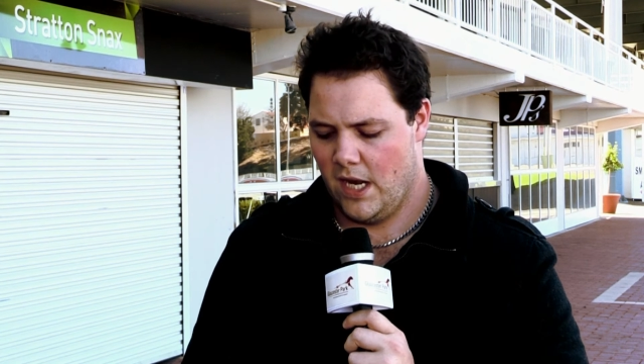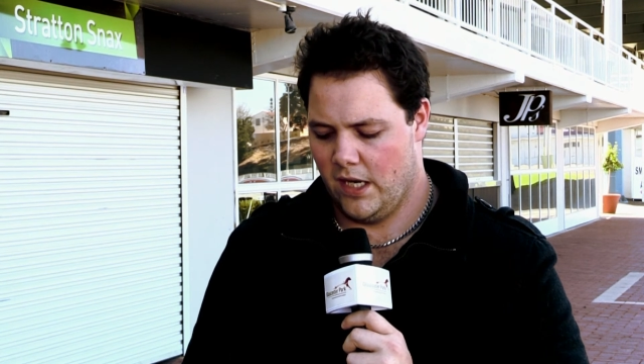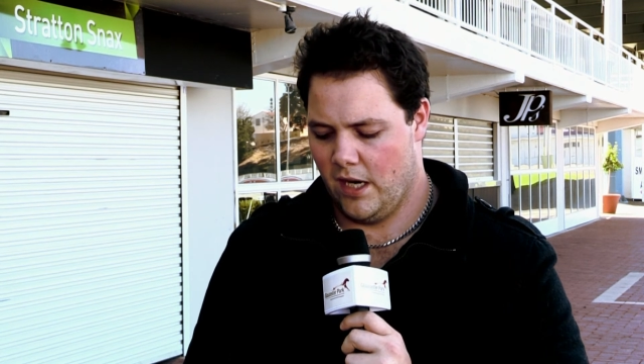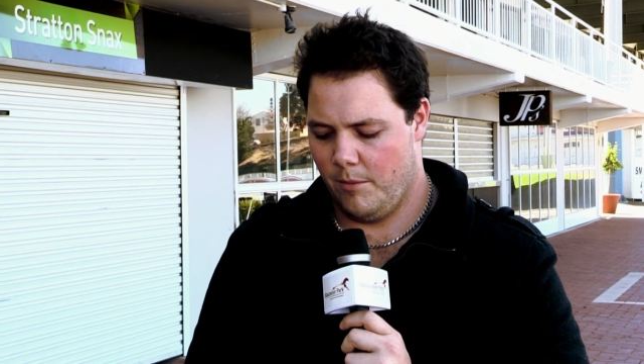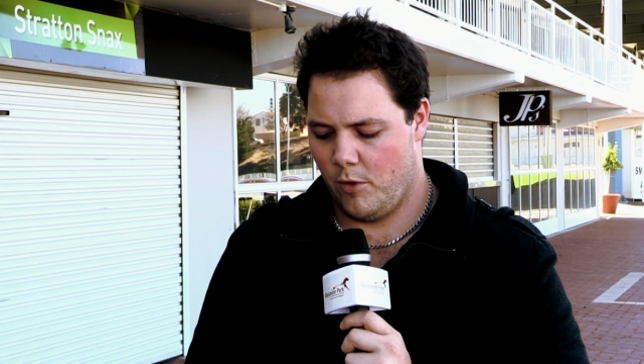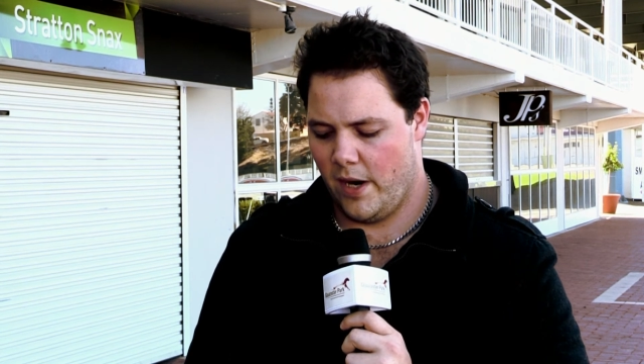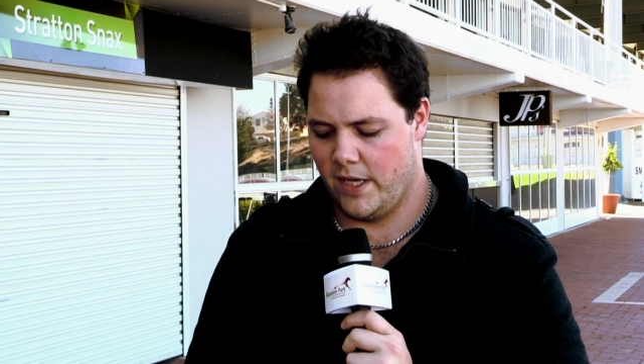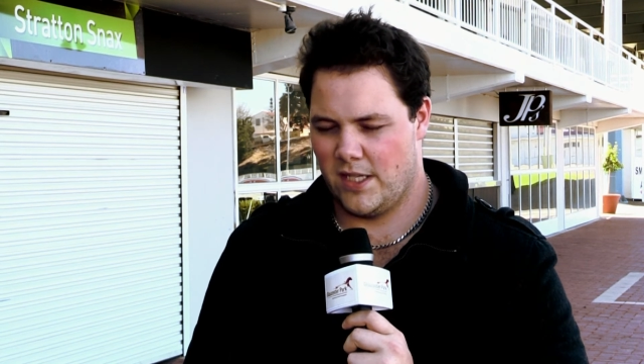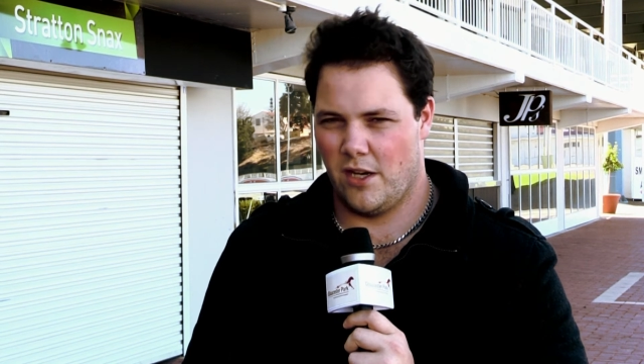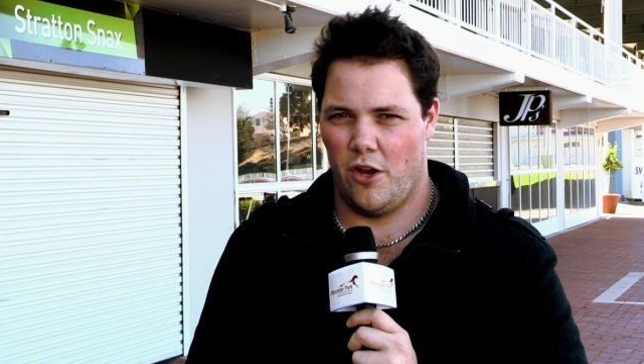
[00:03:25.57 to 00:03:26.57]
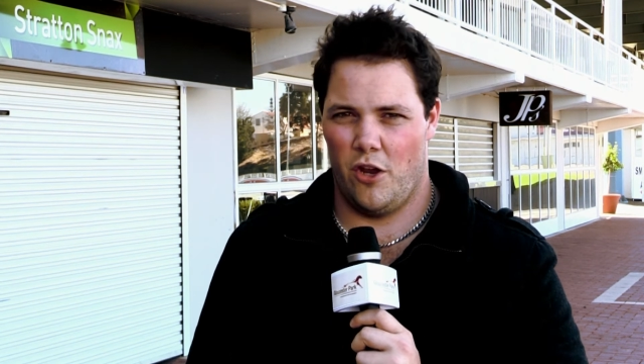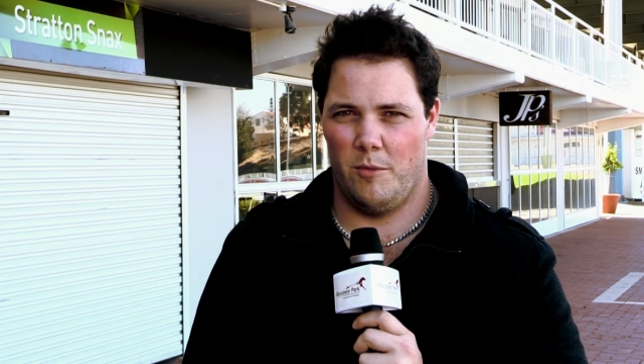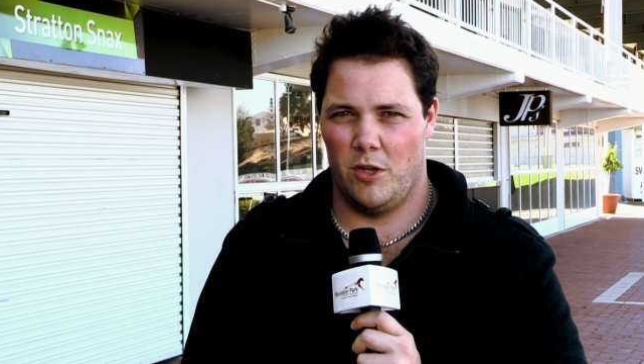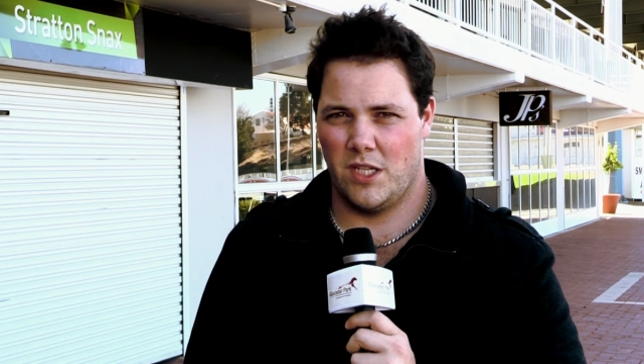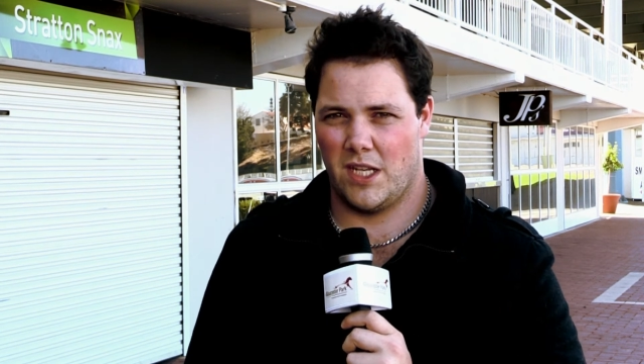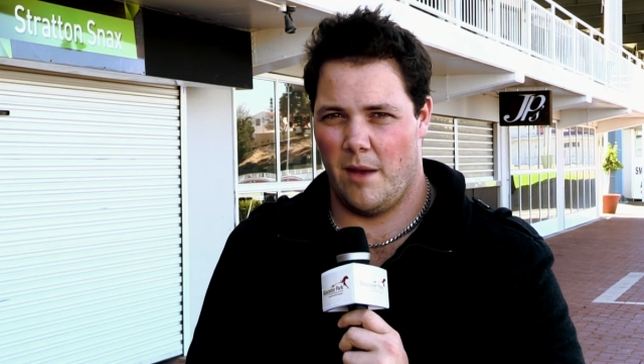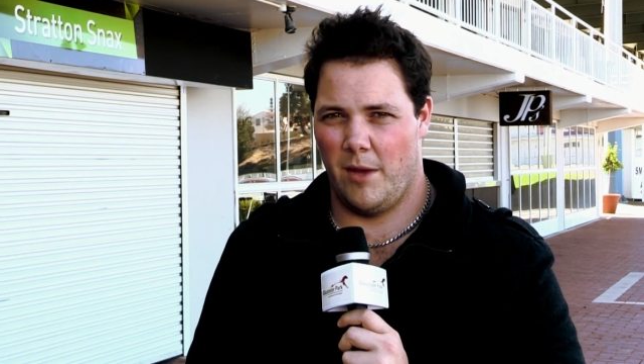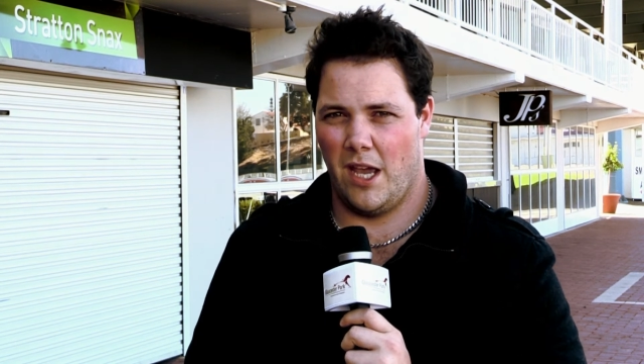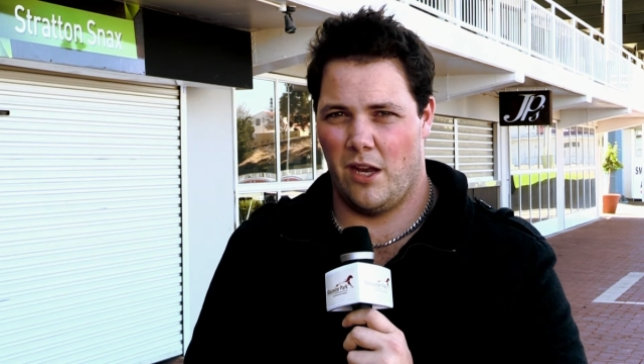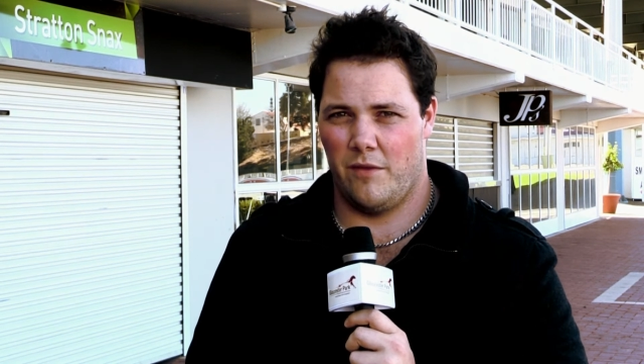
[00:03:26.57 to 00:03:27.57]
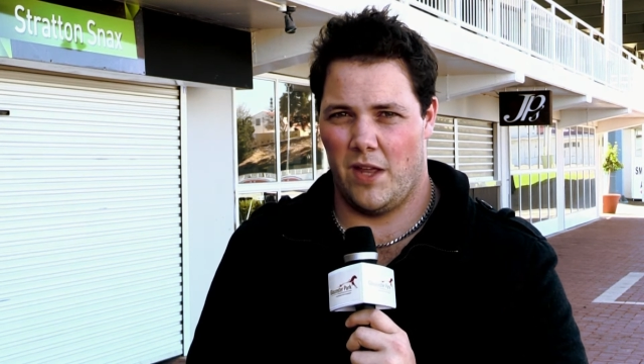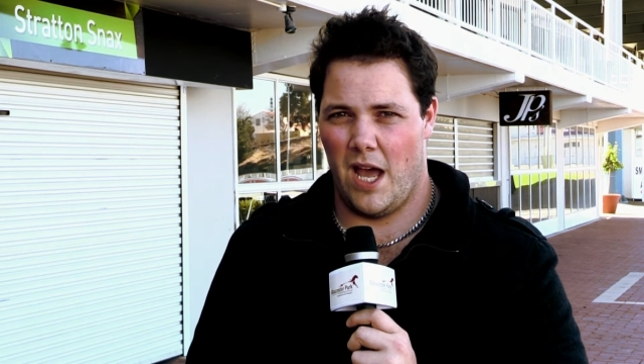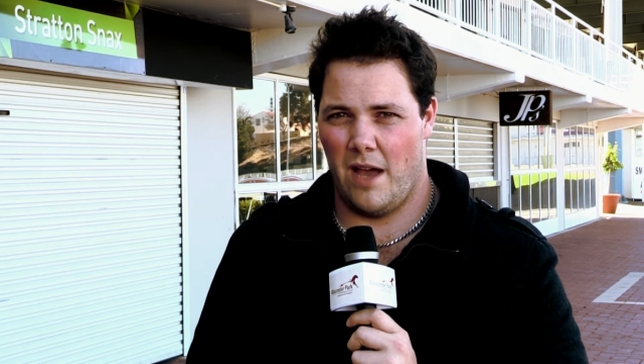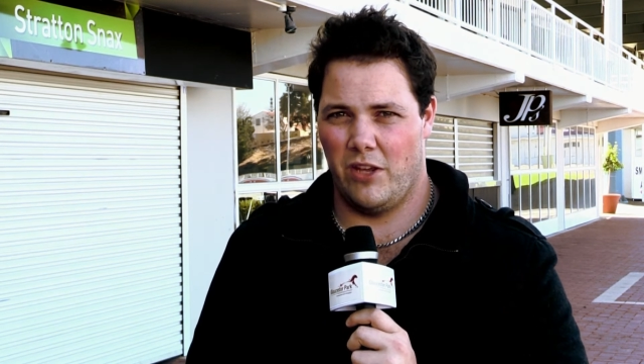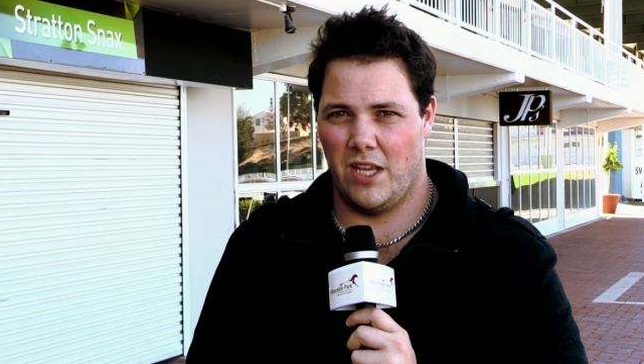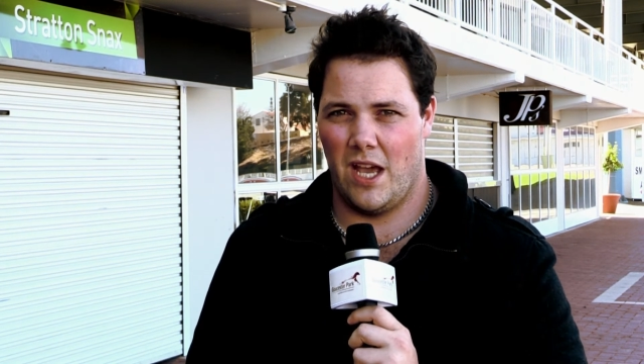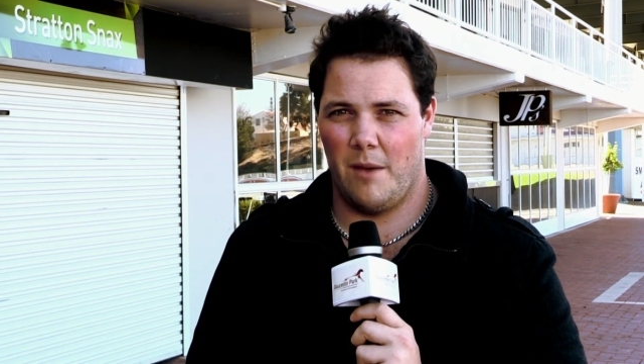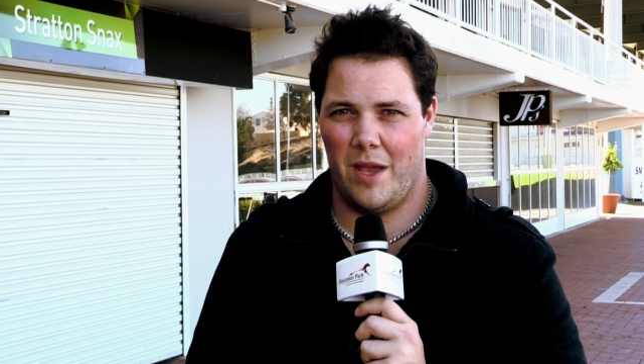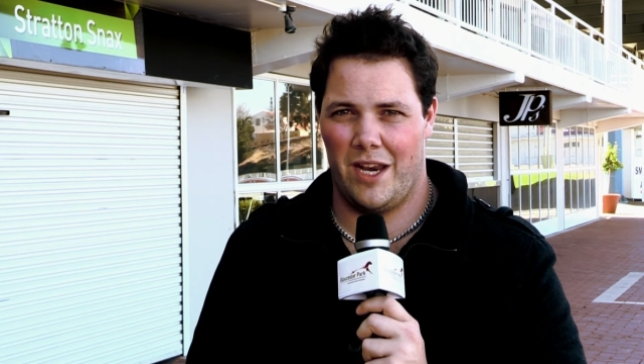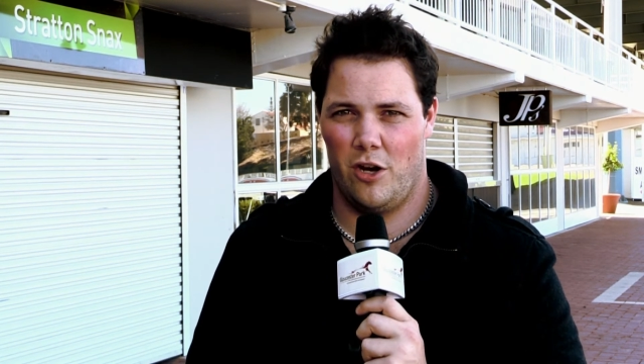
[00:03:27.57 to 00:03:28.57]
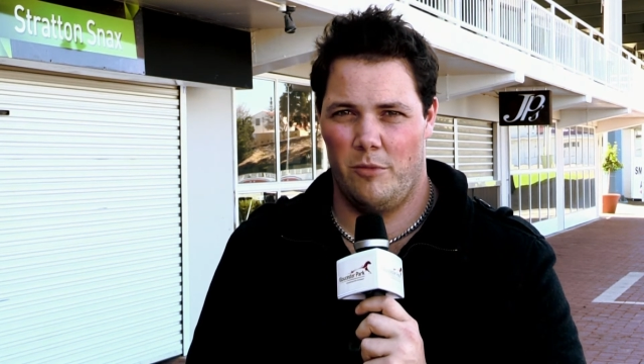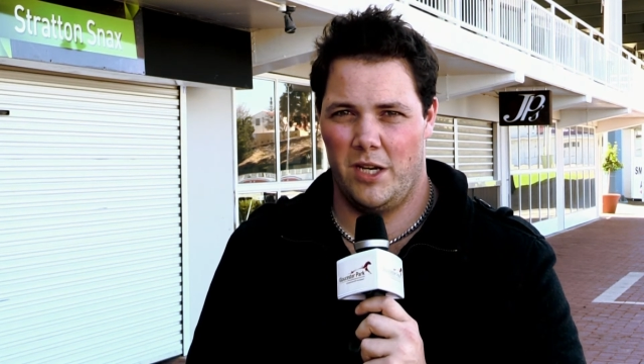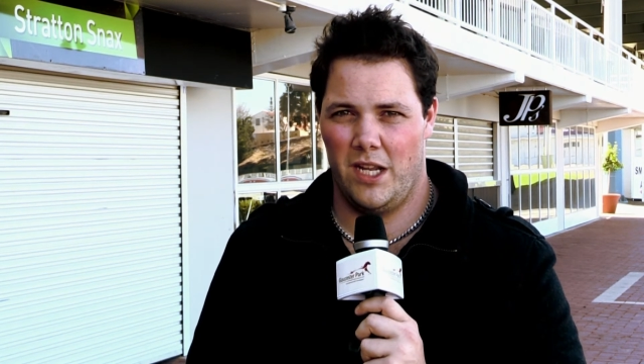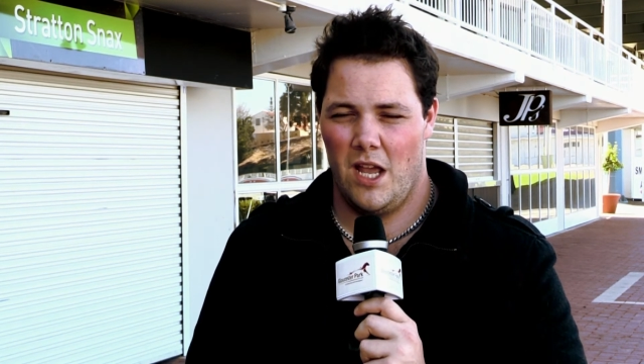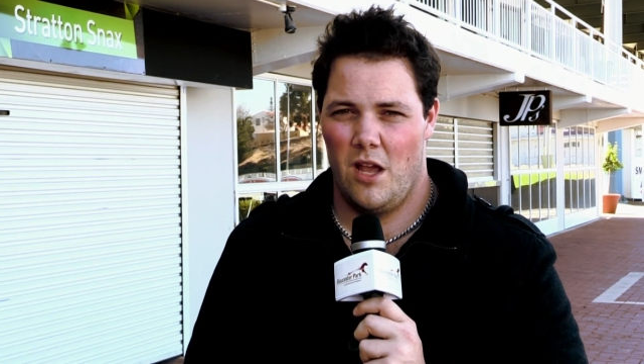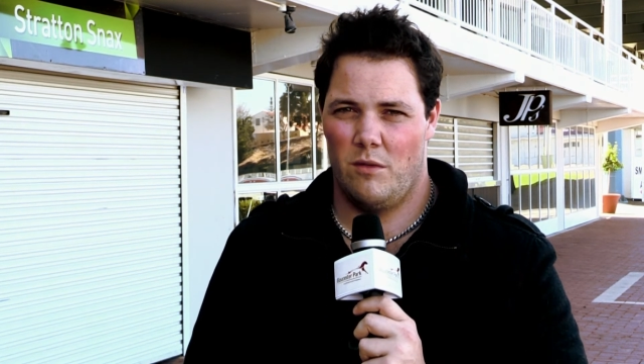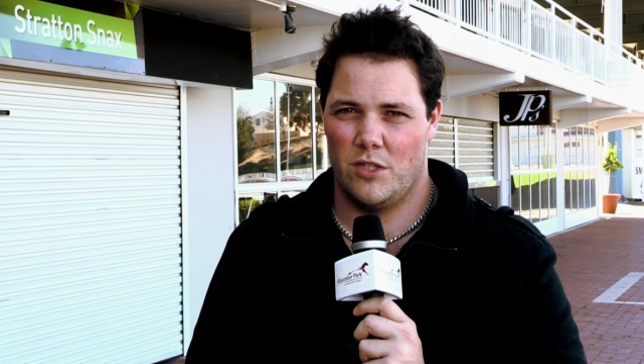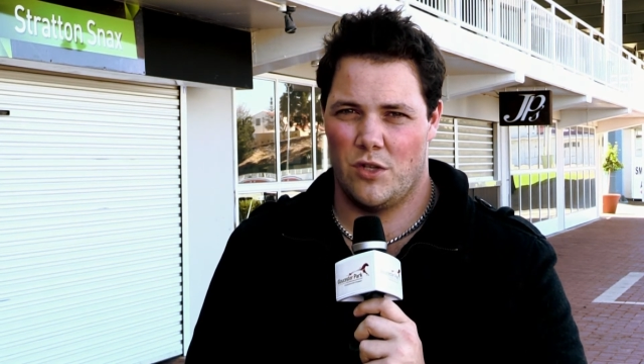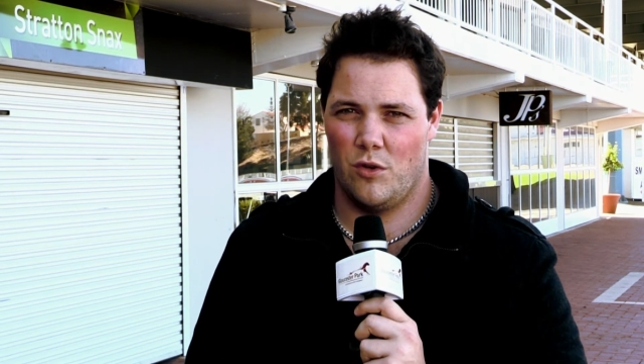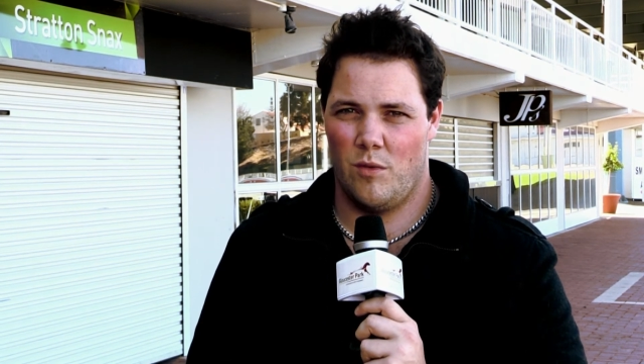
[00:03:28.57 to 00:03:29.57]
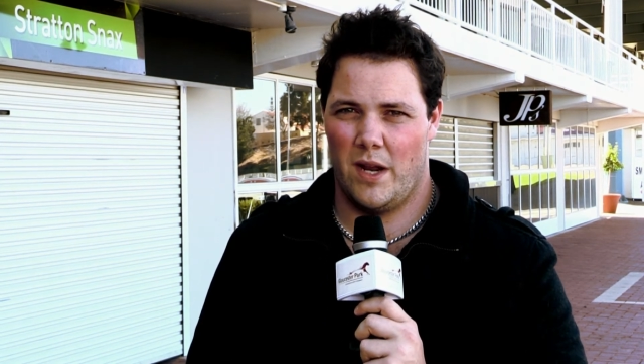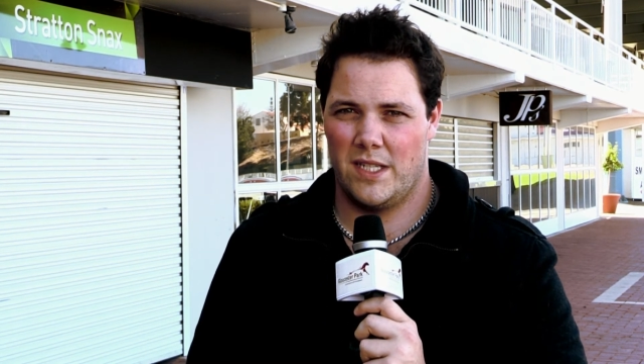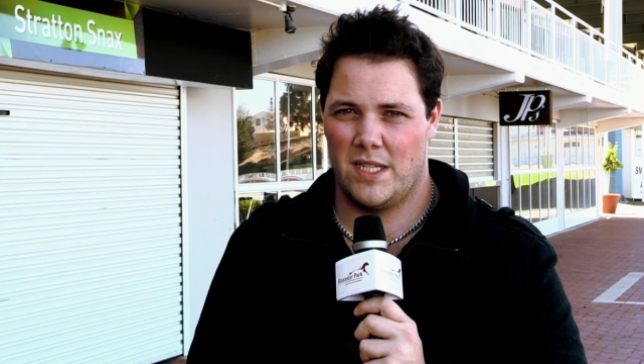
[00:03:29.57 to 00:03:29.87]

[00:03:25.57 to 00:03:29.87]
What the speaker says: Number 8, Soho Monza, coming out of the Harvey Cup at Albany, was a good run.